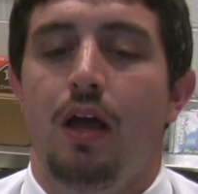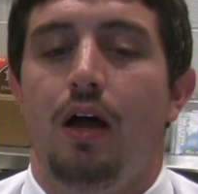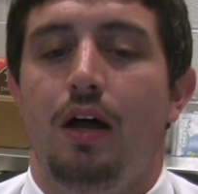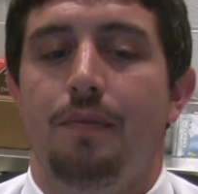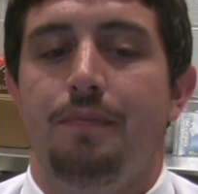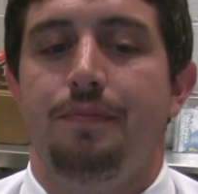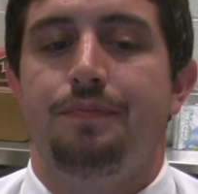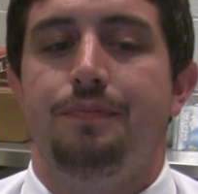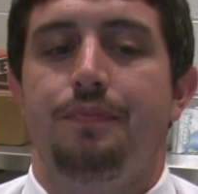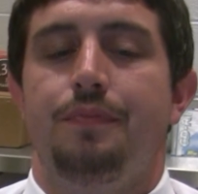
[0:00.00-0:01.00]

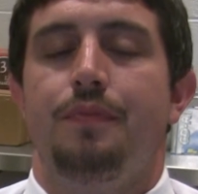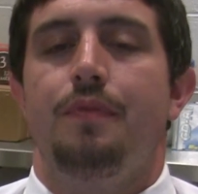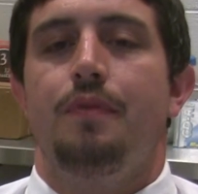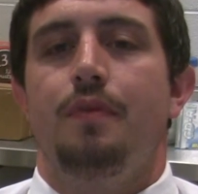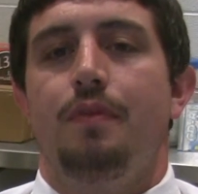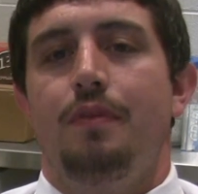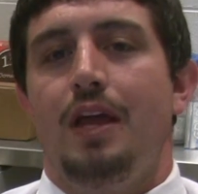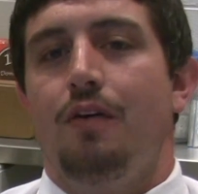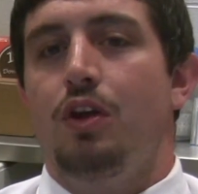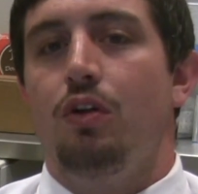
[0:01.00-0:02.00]

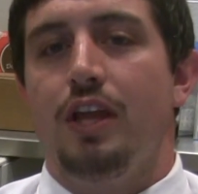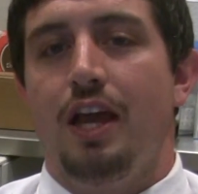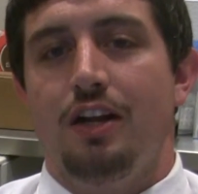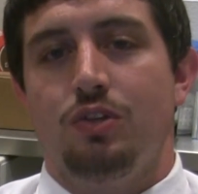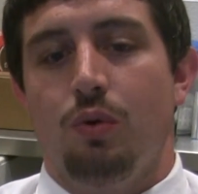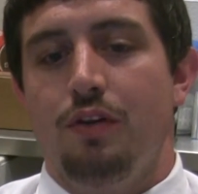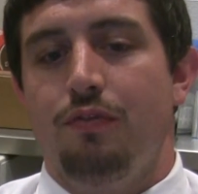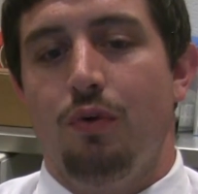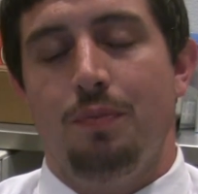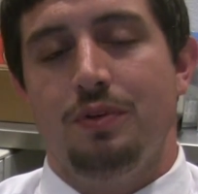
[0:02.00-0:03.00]
Now, he only had a
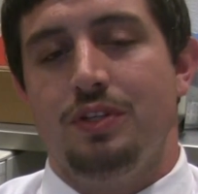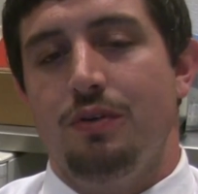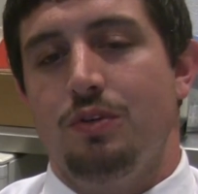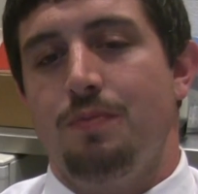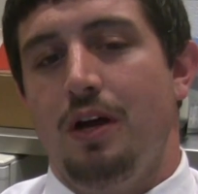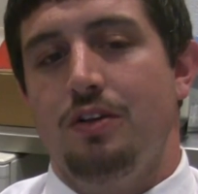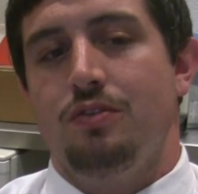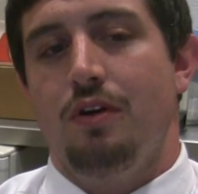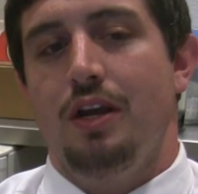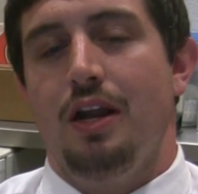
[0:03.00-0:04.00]
24% response
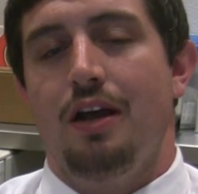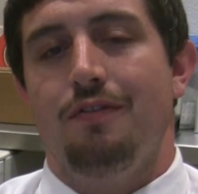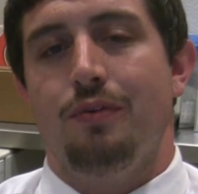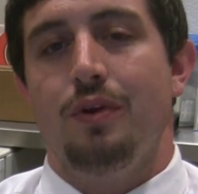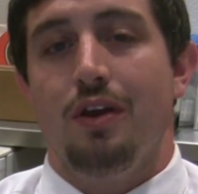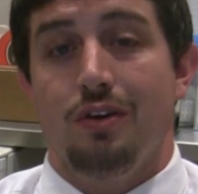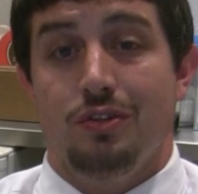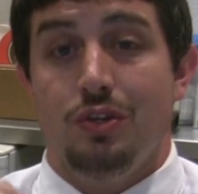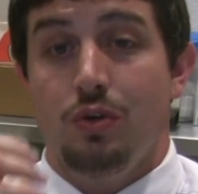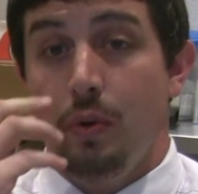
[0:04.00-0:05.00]
rate out of
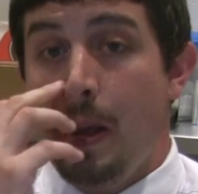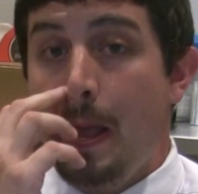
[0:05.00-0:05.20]
302